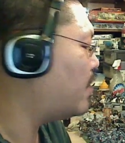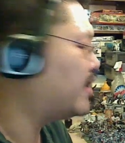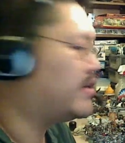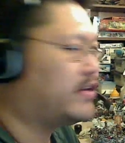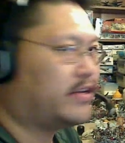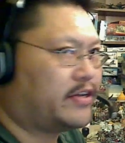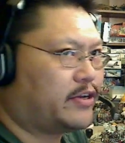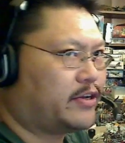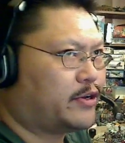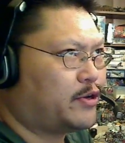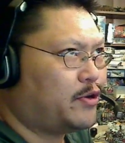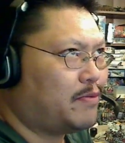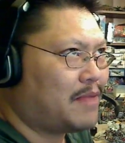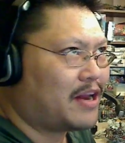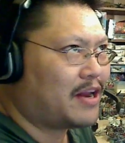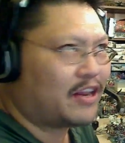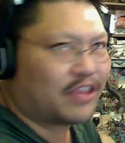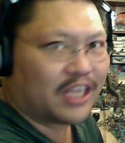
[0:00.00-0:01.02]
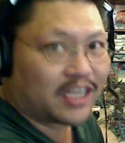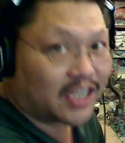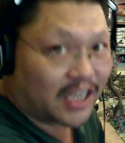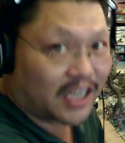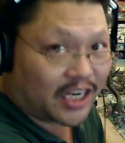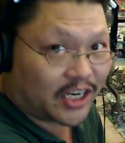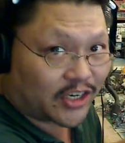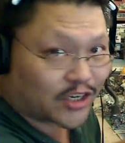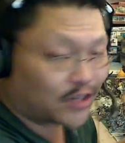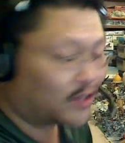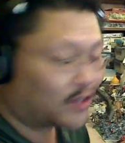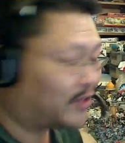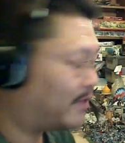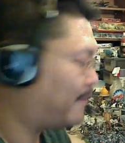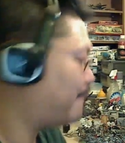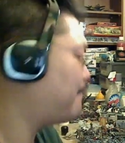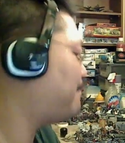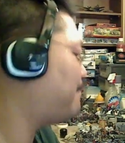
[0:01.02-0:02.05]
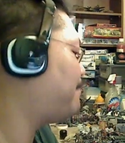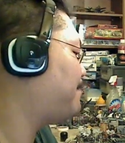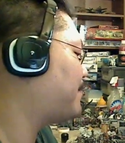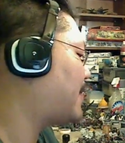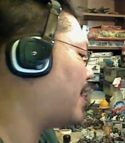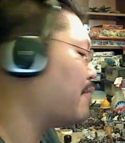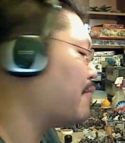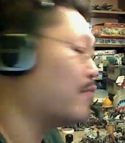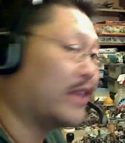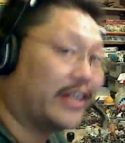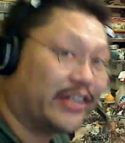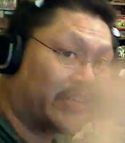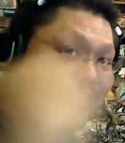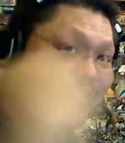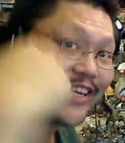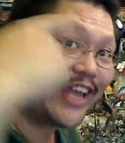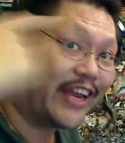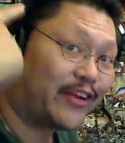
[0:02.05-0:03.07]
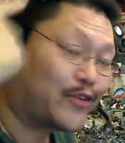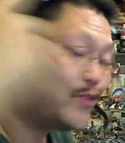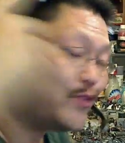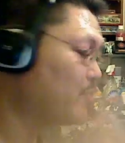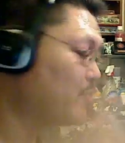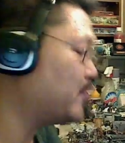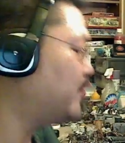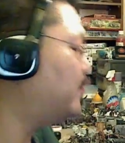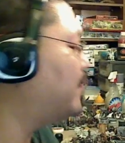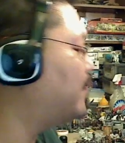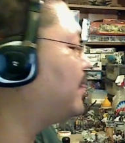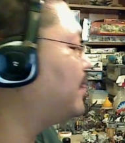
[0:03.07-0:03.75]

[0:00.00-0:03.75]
read too many things that he shouldn't and went insane, cuckoo.